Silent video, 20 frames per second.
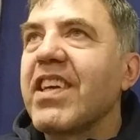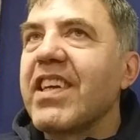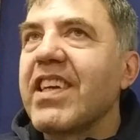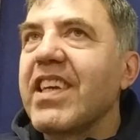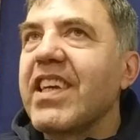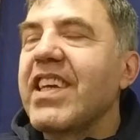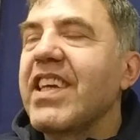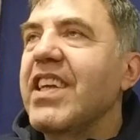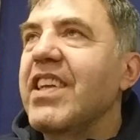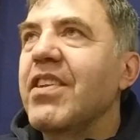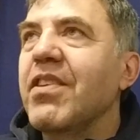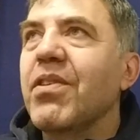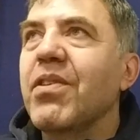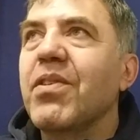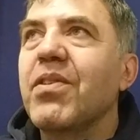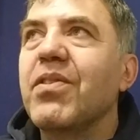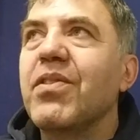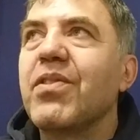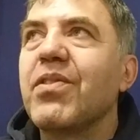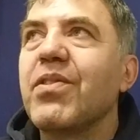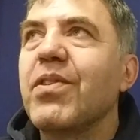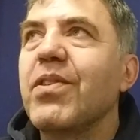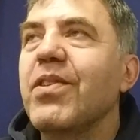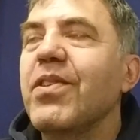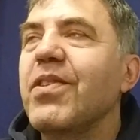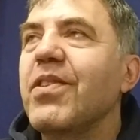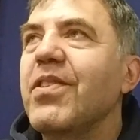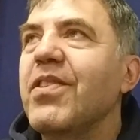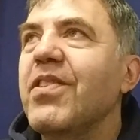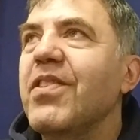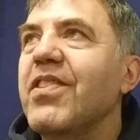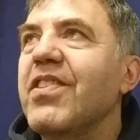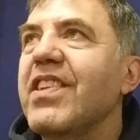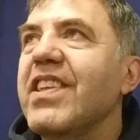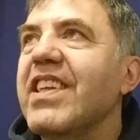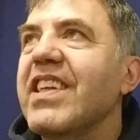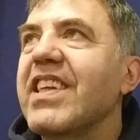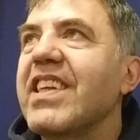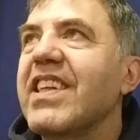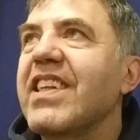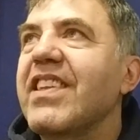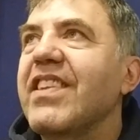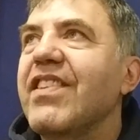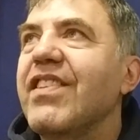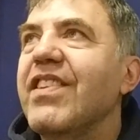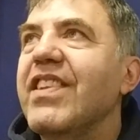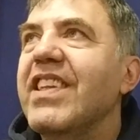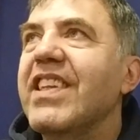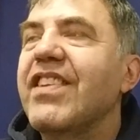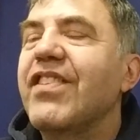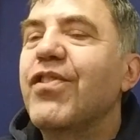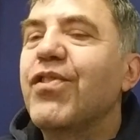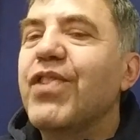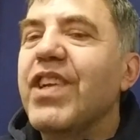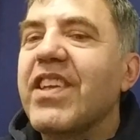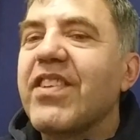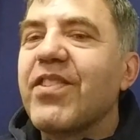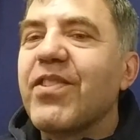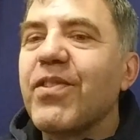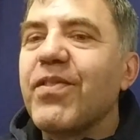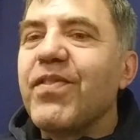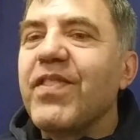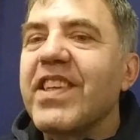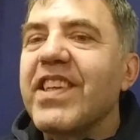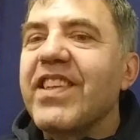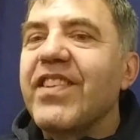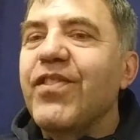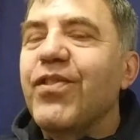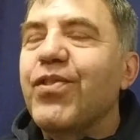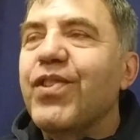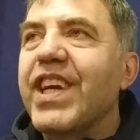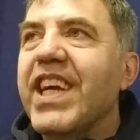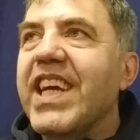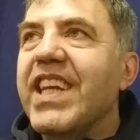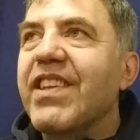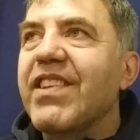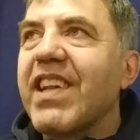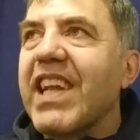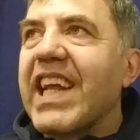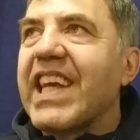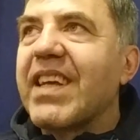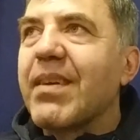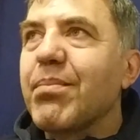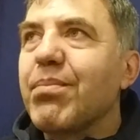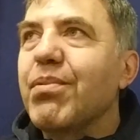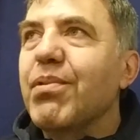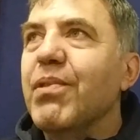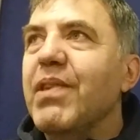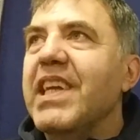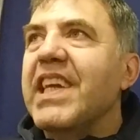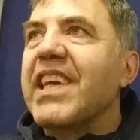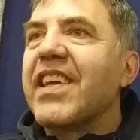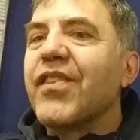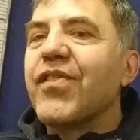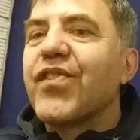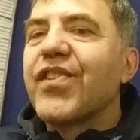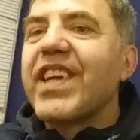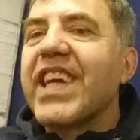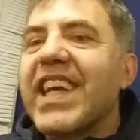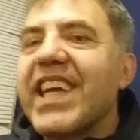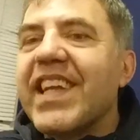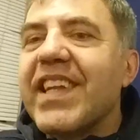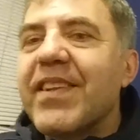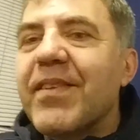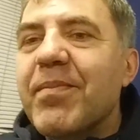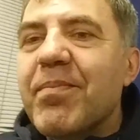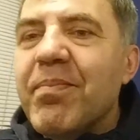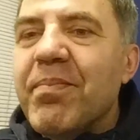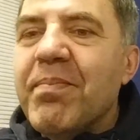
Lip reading: He knows all the tricks of the trade, like a bullying trade.